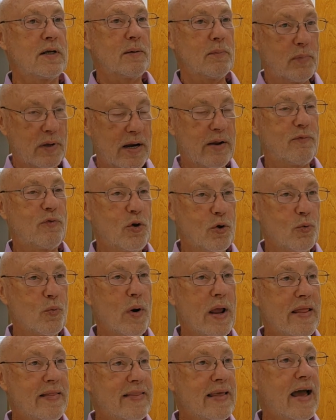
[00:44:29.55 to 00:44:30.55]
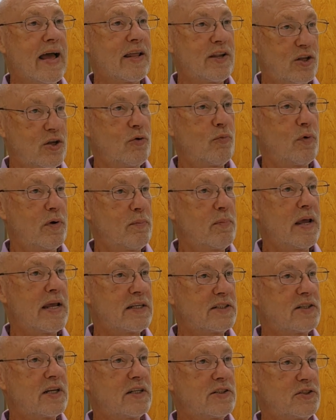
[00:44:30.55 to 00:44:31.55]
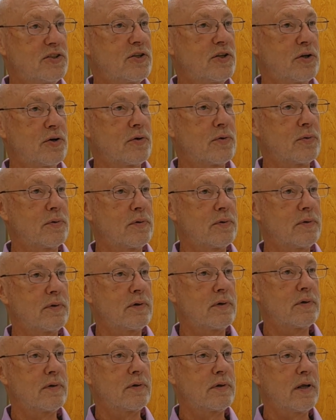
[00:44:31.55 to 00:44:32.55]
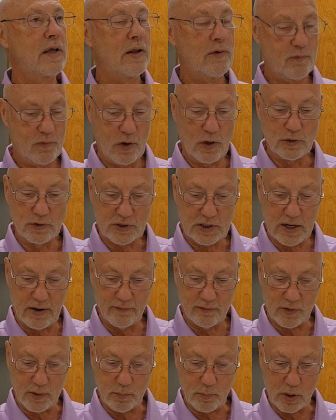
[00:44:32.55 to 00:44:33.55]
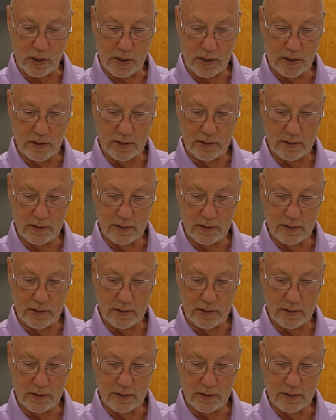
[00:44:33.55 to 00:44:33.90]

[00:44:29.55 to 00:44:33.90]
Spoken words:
But if you read that, it would make sense to you. It flows comfortably.